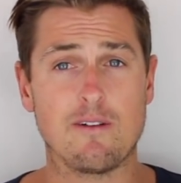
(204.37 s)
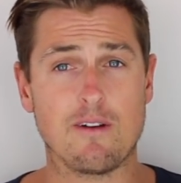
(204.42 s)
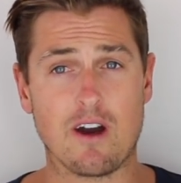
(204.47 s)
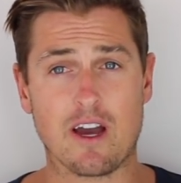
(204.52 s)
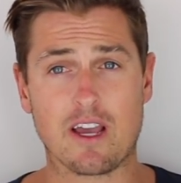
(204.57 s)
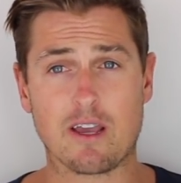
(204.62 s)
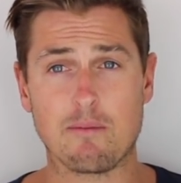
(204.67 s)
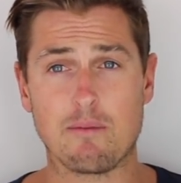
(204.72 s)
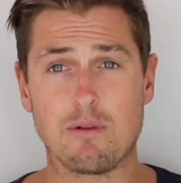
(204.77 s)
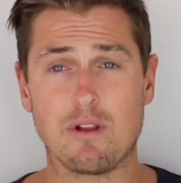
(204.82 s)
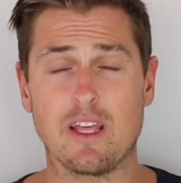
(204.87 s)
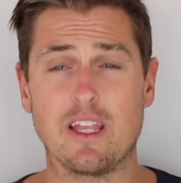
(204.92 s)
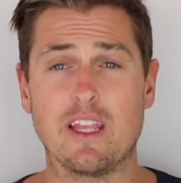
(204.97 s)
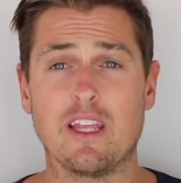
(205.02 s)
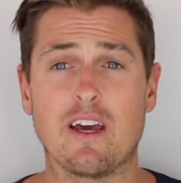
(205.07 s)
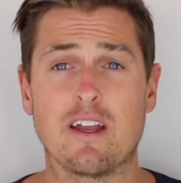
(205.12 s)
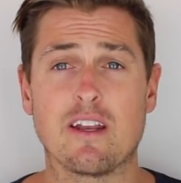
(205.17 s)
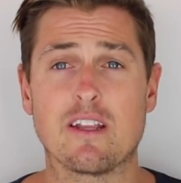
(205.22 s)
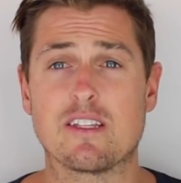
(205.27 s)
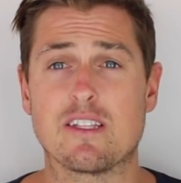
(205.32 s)
I
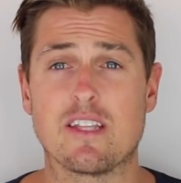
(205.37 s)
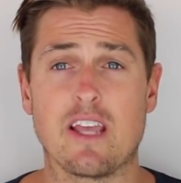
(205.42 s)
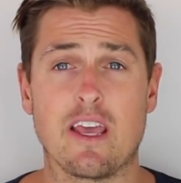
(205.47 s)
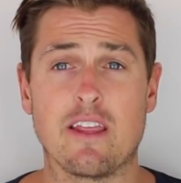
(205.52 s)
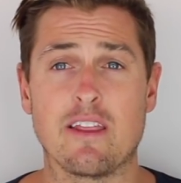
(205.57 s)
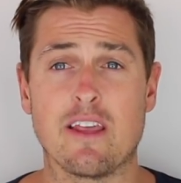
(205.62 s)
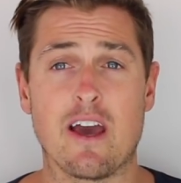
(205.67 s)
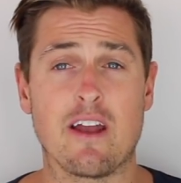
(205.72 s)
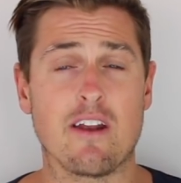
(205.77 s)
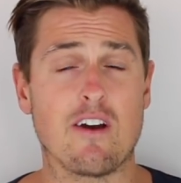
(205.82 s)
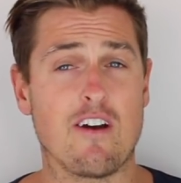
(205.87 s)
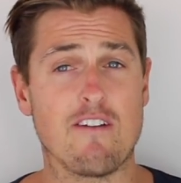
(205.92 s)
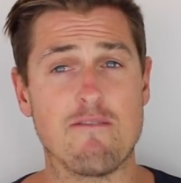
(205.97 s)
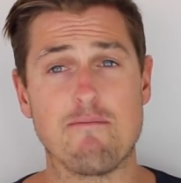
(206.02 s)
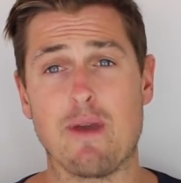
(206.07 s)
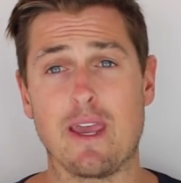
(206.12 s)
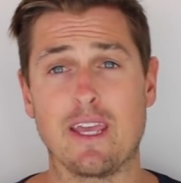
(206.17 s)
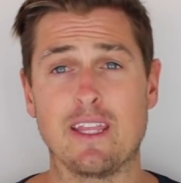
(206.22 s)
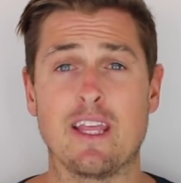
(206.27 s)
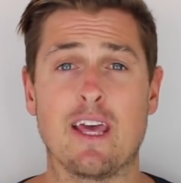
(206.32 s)
completely understand that.
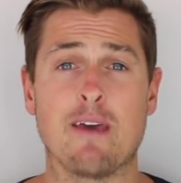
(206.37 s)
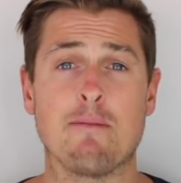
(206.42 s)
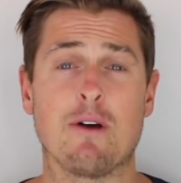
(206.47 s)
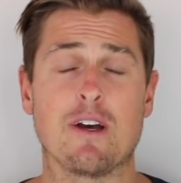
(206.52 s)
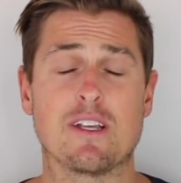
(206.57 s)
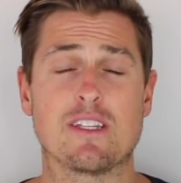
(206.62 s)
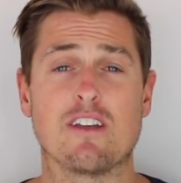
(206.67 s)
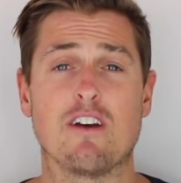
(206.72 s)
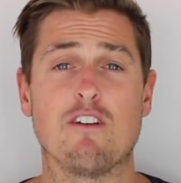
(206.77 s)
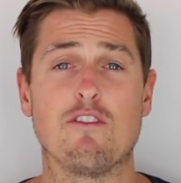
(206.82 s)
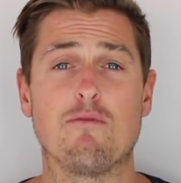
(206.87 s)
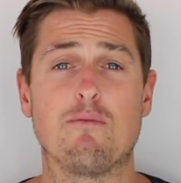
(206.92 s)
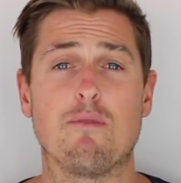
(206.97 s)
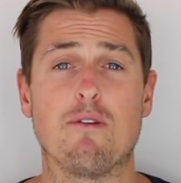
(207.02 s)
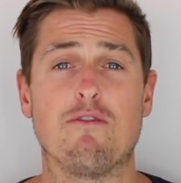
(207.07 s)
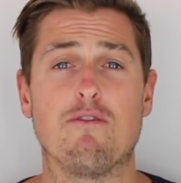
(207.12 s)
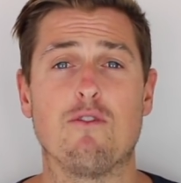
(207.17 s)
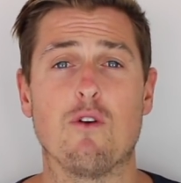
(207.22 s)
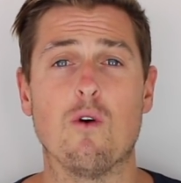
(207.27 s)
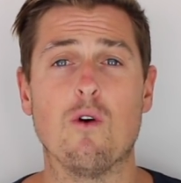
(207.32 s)
I've been there myself
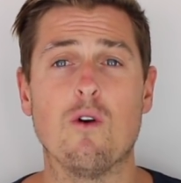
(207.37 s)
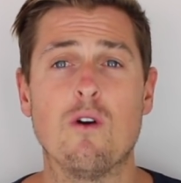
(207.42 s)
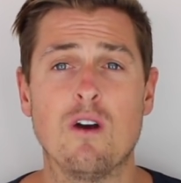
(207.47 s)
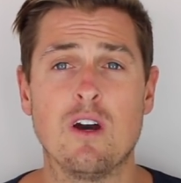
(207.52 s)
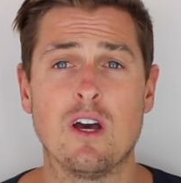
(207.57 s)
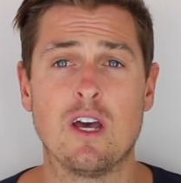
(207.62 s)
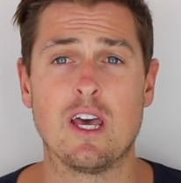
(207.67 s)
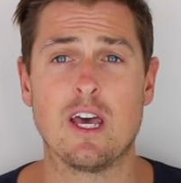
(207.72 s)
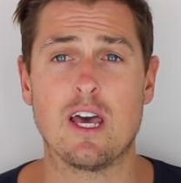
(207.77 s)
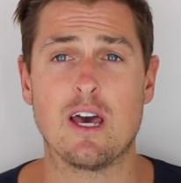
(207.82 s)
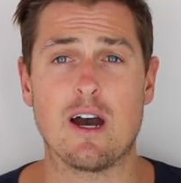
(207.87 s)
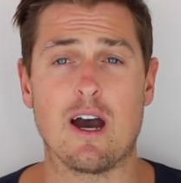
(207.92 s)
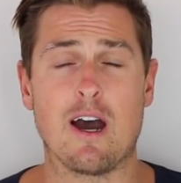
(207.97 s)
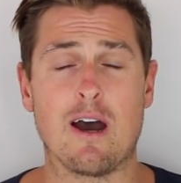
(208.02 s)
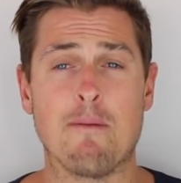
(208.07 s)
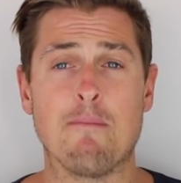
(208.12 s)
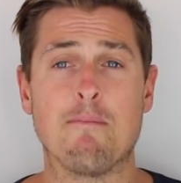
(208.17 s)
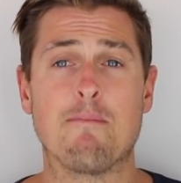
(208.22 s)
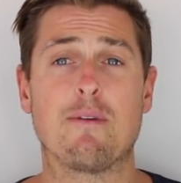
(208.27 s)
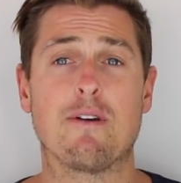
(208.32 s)
before.
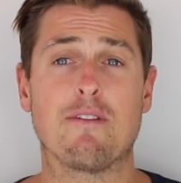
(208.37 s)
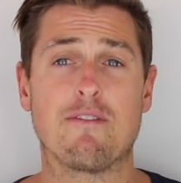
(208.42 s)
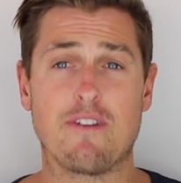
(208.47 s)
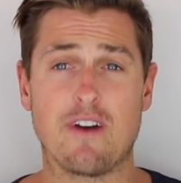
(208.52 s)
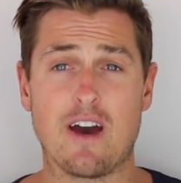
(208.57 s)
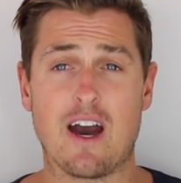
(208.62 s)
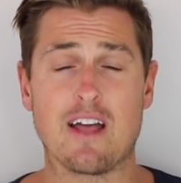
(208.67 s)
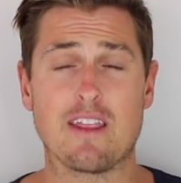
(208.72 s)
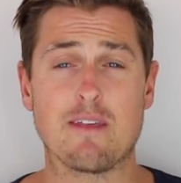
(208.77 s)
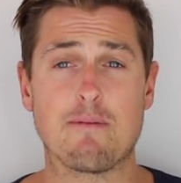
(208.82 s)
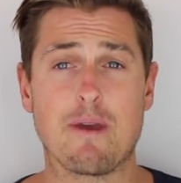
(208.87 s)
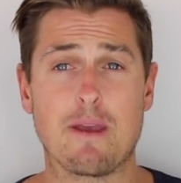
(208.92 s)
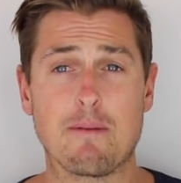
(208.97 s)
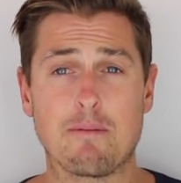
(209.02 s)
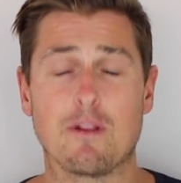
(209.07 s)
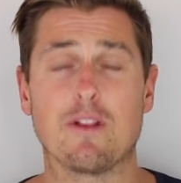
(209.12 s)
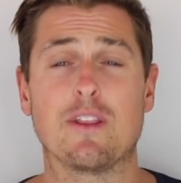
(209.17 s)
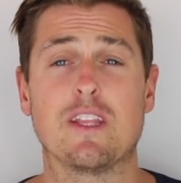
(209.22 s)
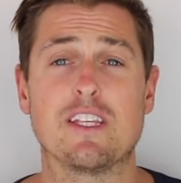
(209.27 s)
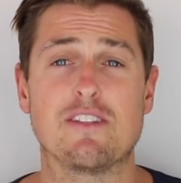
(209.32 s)
But for other
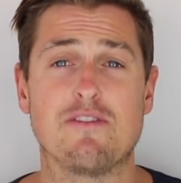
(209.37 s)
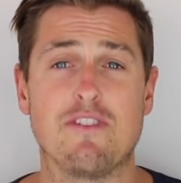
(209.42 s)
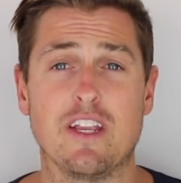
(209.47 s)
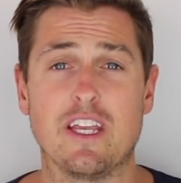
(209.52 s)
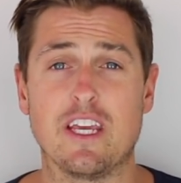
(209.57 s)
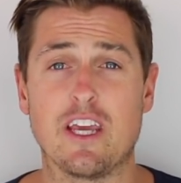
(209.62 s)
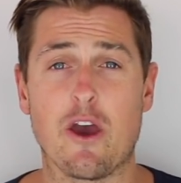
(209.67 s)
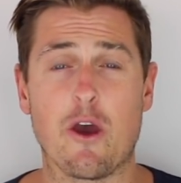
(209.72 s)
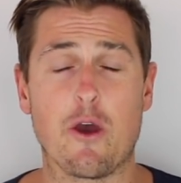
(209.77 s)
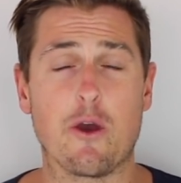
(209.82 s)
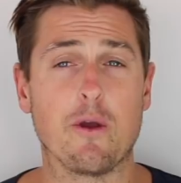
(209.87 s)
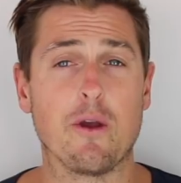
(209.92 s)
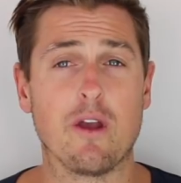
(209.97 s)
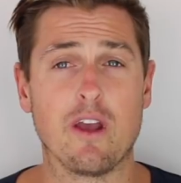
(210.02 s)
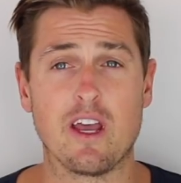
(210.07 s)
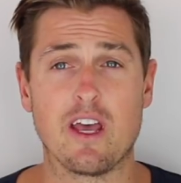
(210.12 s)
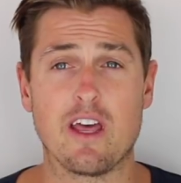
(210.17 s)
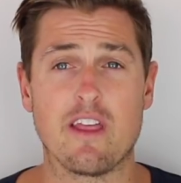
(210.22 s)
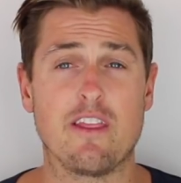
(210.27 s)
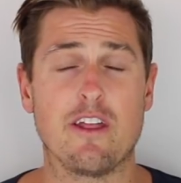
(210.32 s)
people on this video
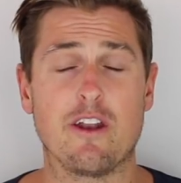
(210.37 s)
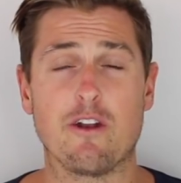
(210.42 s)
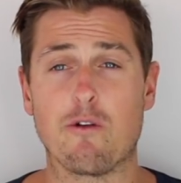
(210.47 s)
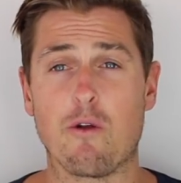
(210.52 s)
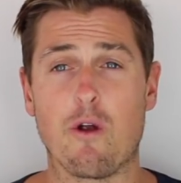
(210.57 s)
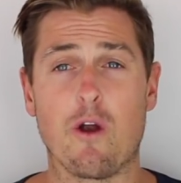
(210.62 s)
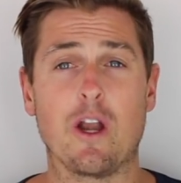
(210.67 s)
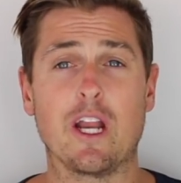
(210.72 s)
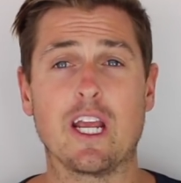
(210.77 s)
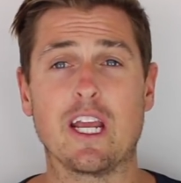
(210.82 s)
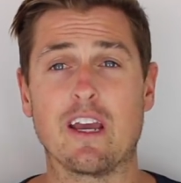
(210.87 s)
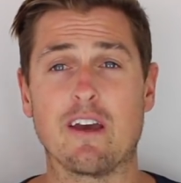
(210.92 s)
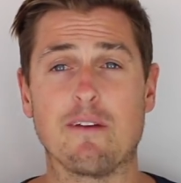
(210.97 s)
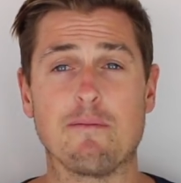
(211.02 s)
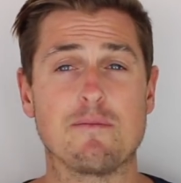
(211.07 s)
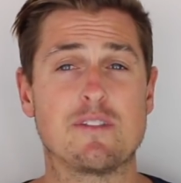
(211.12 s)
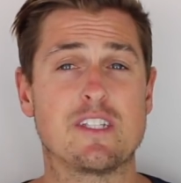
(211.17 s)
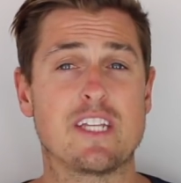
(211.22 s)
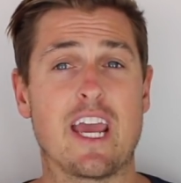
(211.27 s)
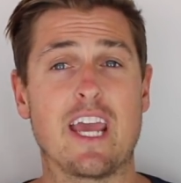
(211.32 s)
that are earning
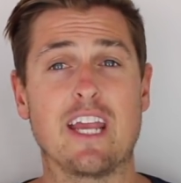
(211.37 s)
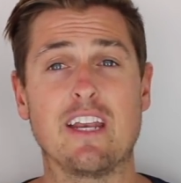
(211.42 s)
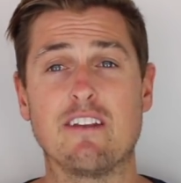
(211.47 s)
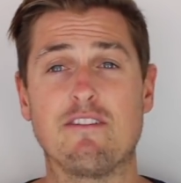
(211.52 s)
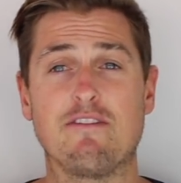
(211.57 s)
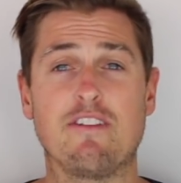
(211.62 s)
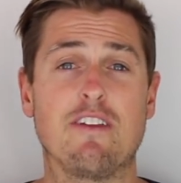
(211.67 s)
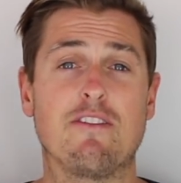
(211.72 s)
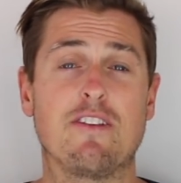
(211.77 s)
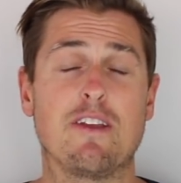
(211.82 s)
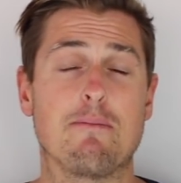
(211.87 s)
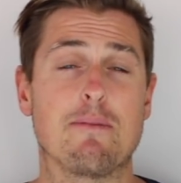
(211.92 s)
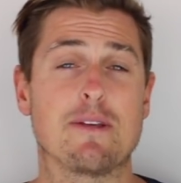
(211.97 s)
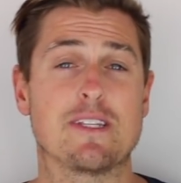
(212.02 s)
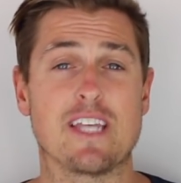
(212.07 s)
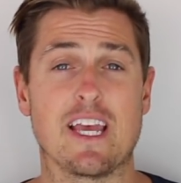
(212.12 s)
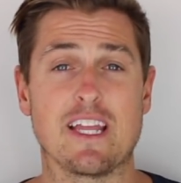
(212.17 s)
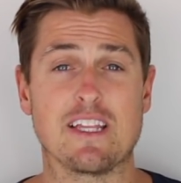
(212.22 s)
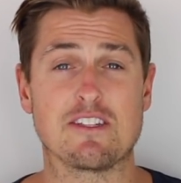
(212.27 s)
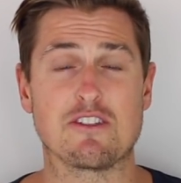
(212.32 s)
a 10 to
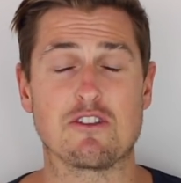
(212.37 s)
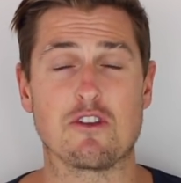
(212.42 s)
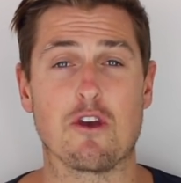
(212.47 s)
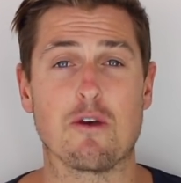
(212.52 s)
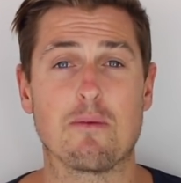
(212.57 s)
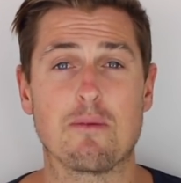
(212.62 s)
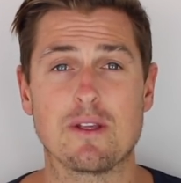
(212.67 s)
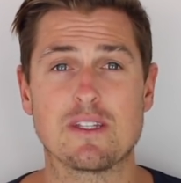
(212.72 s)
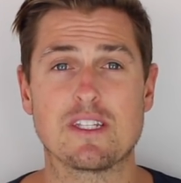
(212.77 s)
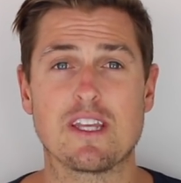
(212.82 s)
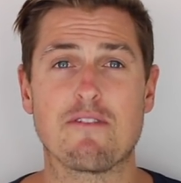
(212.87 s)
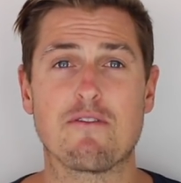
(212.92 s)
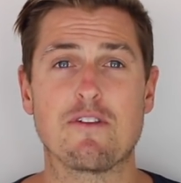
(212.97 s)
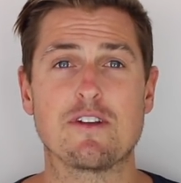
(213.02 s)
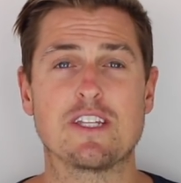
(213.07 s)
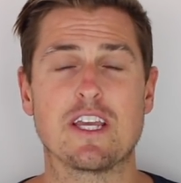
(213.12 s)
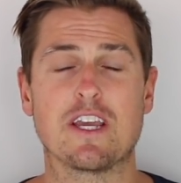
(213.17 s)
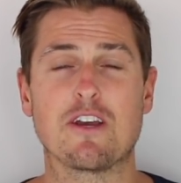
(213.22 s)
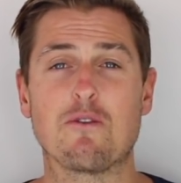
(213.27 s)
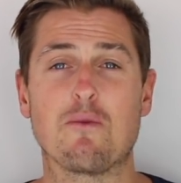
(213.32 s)
50% surplus every
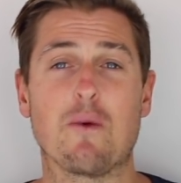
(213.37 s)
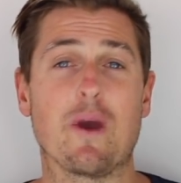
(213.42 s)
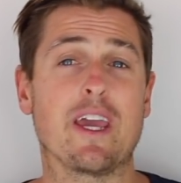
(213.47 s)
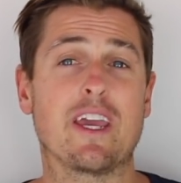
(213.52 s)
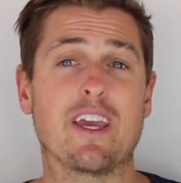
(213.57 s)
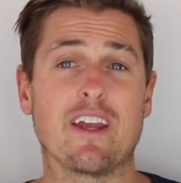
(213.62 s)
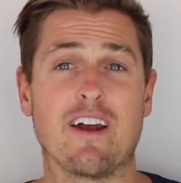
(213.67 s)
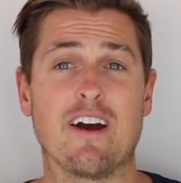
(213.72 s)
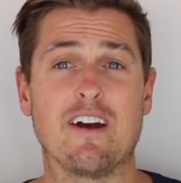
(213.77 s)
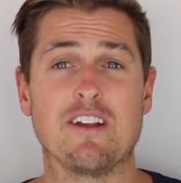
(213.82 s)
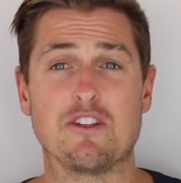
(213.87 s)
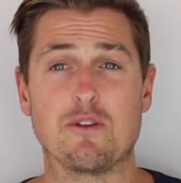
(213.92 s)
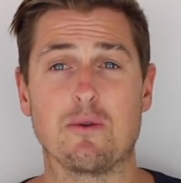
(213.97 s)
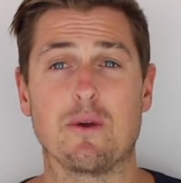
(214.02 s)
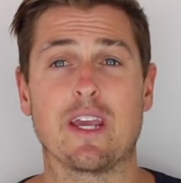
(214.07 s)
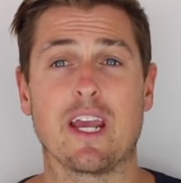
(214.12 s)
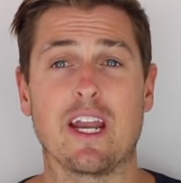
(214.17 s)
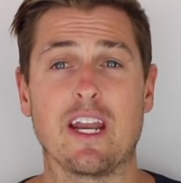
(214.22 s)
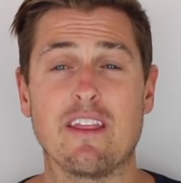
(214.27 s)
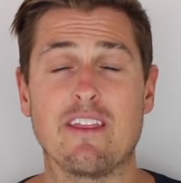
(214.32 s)
single week and aren't
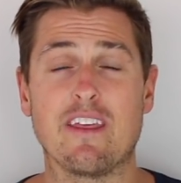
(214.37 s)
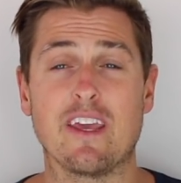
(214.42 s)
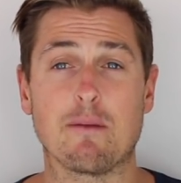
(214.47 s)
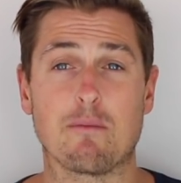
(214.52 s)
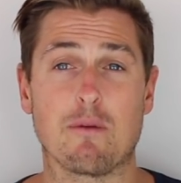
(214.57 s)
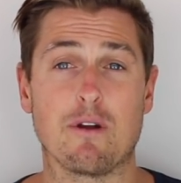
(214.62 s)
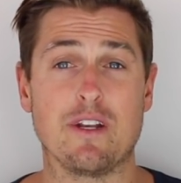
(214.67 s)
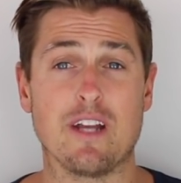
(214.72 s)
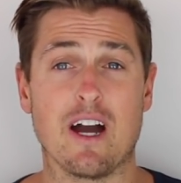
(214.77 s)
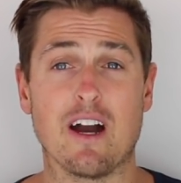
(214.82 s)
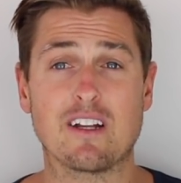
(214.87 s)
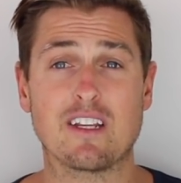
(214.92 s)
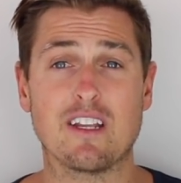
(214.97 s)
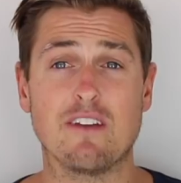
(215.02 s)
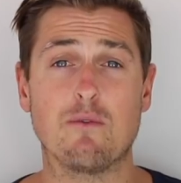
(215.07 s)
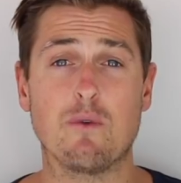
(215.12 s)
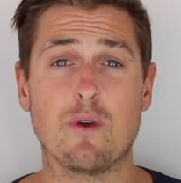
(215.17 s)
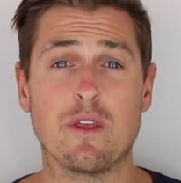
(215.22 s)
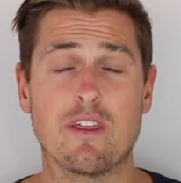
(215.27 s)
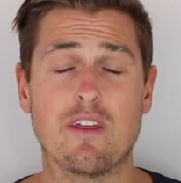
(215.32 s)
doing anything
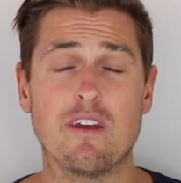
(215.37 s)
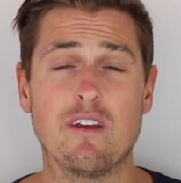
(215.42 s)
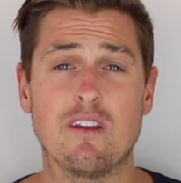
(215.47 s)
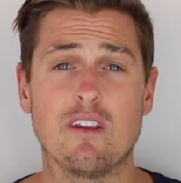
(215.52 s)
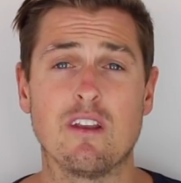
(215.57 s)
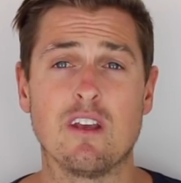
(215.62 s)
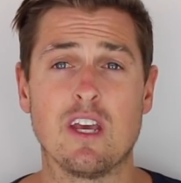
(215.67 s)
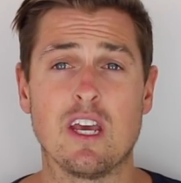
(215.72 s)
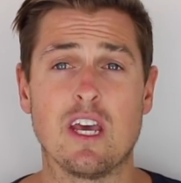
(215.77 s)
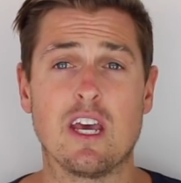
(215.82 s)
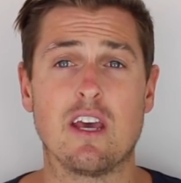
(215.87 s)
productive with it,